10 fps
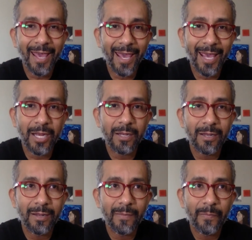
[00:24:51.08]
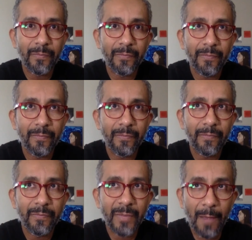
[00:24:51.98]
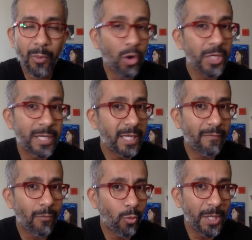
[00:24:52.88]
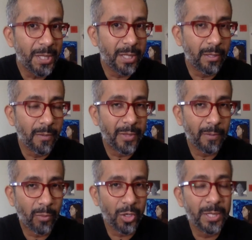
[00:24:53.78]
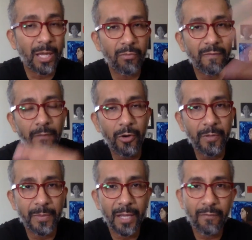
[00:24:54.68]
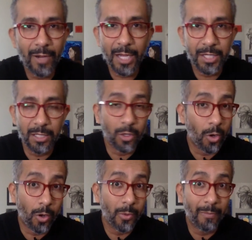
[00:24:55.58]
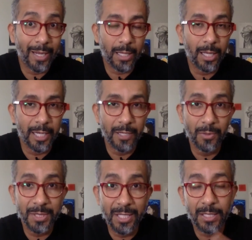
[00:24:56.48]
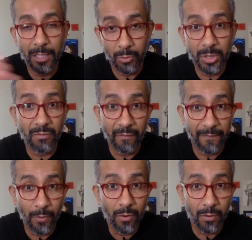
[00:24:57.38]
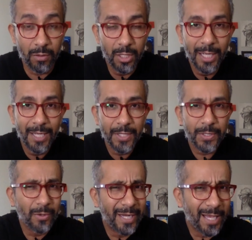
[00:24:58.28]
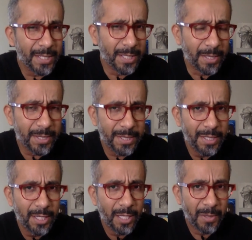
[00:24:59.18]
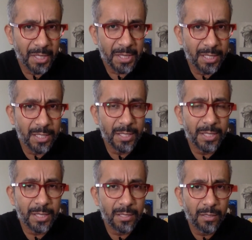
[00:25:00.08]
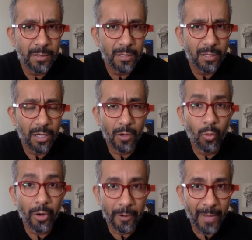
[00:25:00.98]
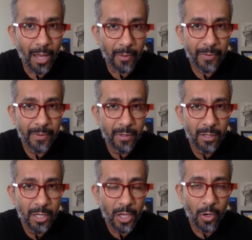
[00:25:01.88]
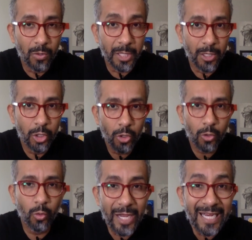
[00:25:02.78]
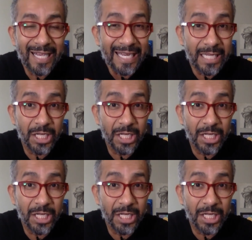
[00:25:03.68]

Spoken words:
and that person never went to them. The person that referred them never actually called my client. It was a referral. So in essence, this is word of mouth. Only you're creating it